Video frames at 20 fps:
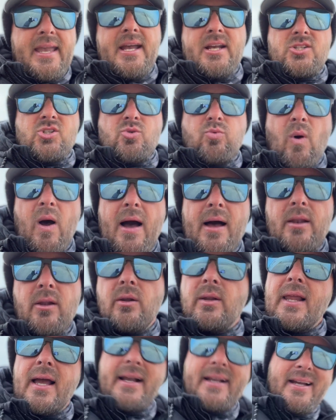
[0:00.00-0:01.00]
swallow
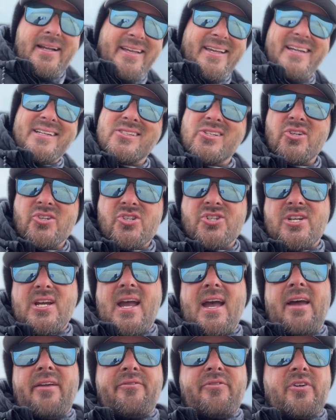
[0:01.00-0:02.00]
like a gizzard
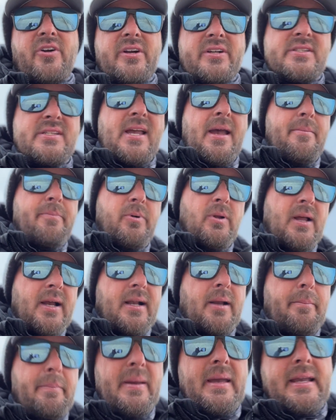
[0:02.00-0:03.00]
shad, for example, like a
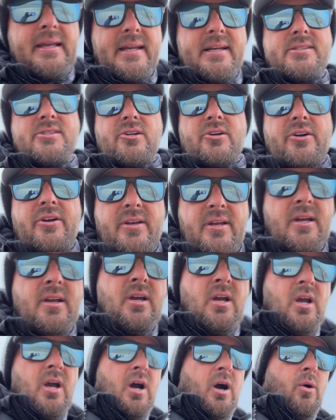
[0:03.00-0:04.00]
big gizzard.
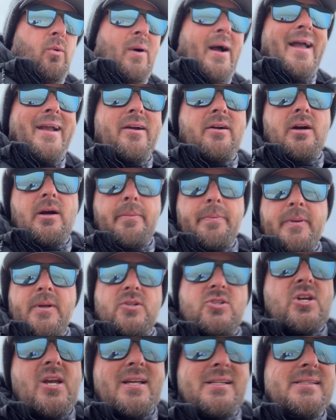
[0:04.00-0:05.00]
A white crappie will
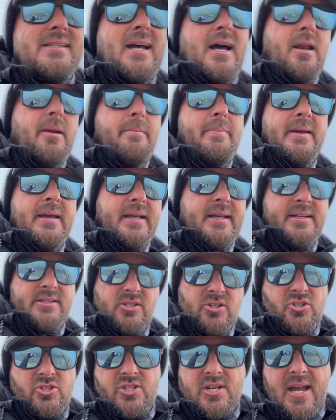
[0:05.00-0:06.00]
chase down a big
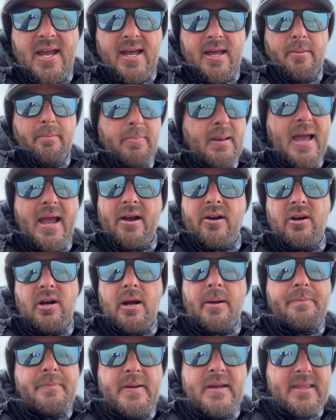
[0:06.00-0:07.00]
gizzard shad. A black
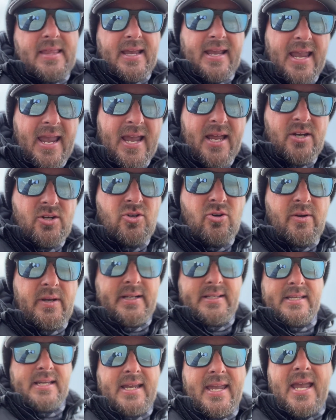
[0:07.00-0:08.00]
crappie, they can't do it because
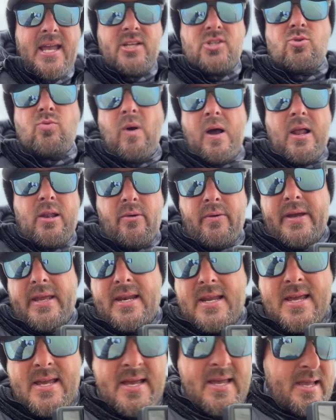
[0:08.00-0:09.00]
they can't swallow it.
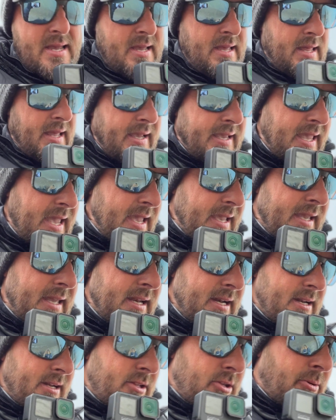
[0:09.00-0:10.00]
They can't get
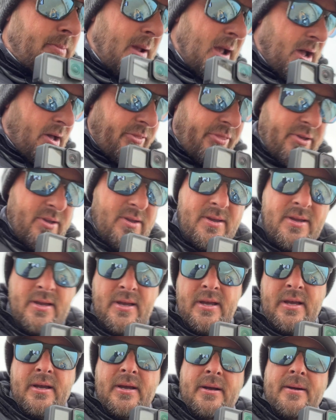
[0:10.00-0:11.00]
it in their mouth.
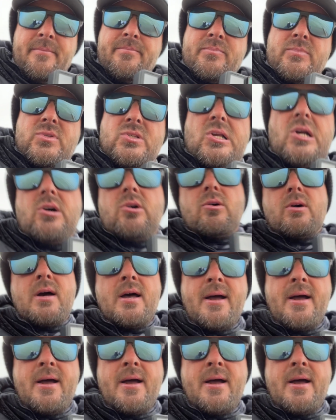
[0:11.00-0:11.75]
So,